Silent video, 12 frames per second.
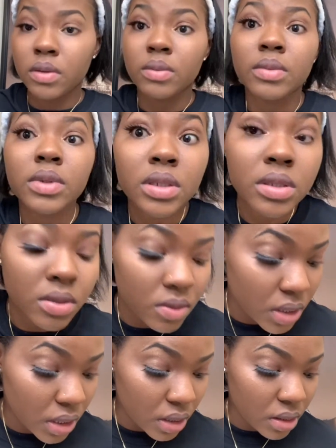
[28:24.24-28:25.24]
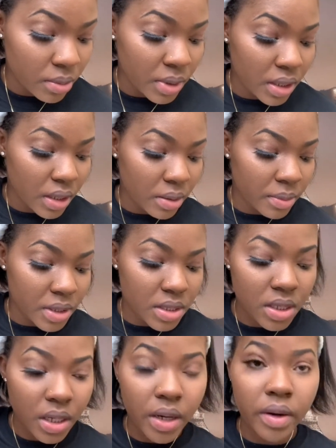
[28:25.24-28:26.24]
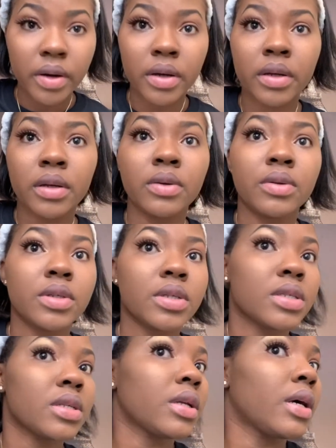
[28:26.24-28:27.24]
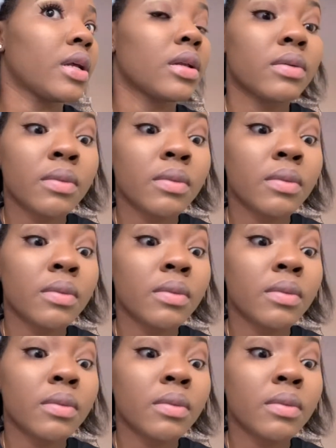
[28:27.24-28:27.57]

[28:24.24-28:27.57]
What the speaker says: I'm just use a little bit of the mascara, you know, just so that